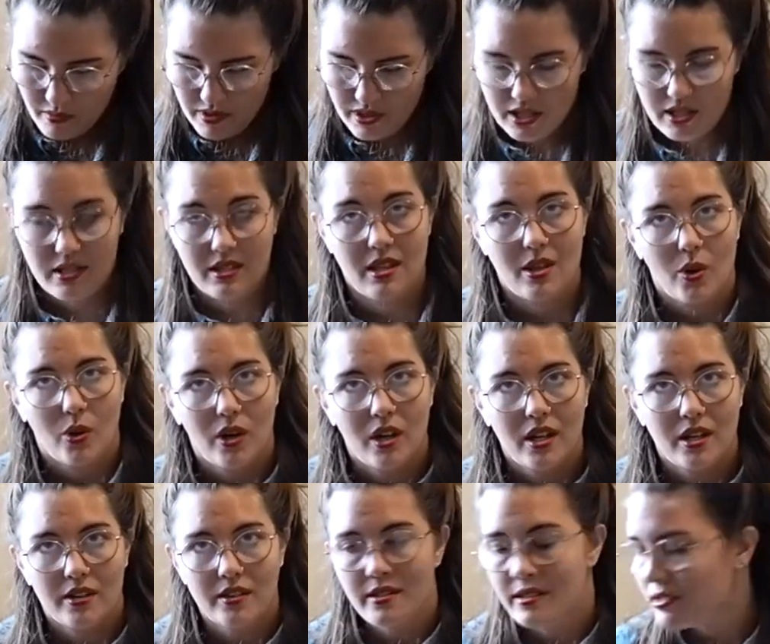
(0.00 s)
These are the
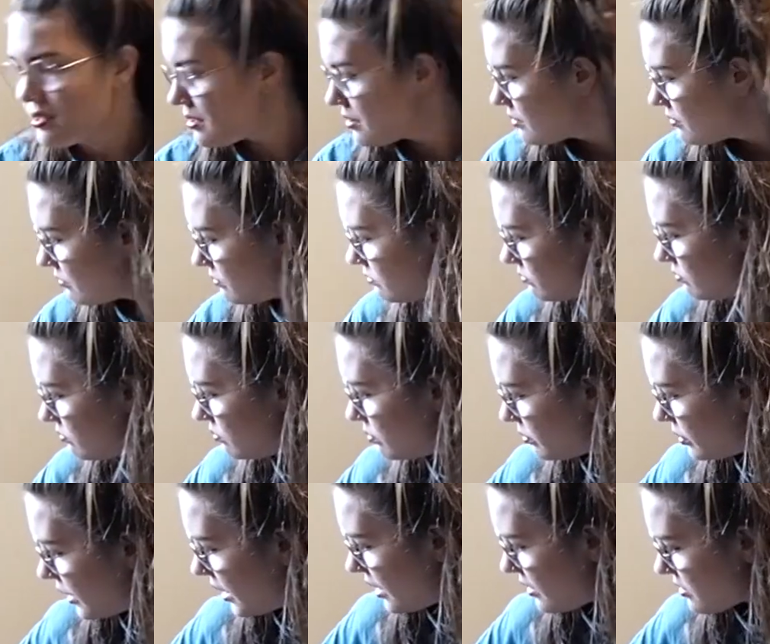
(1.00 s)
oils,
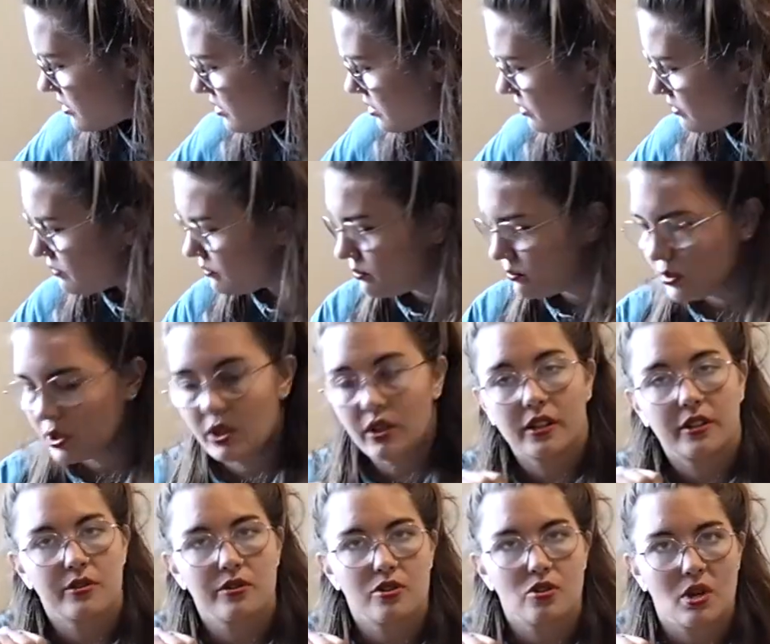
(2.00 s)
plus your
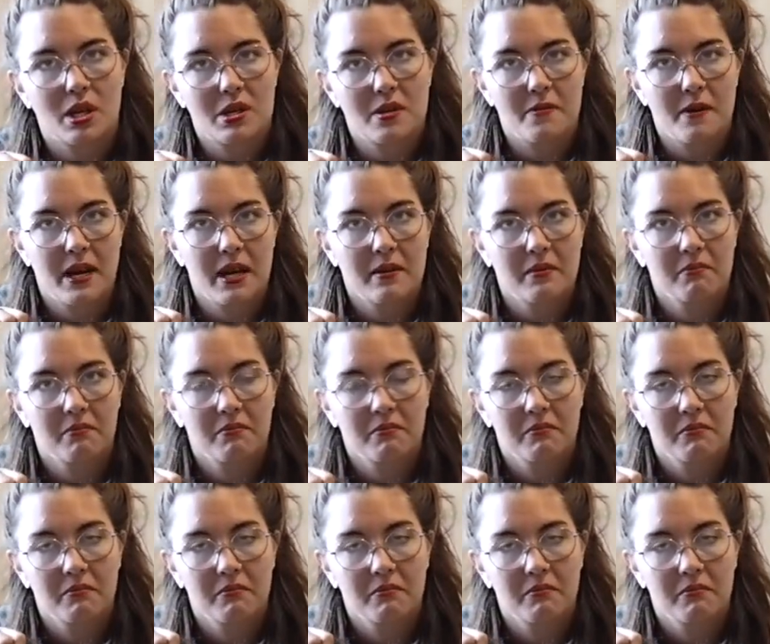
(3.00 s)
little stress away.